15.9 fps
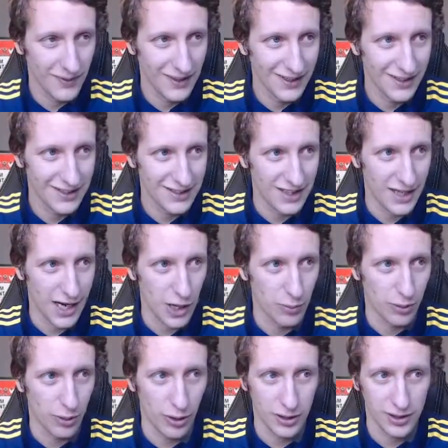See it out,
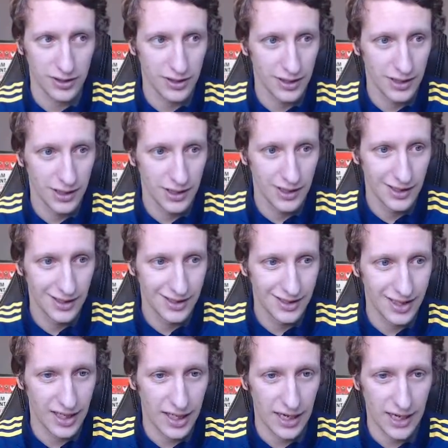boys.
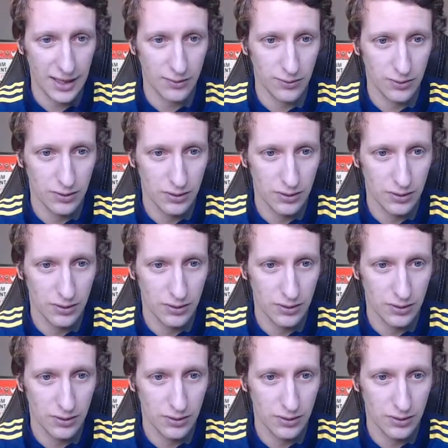See it out.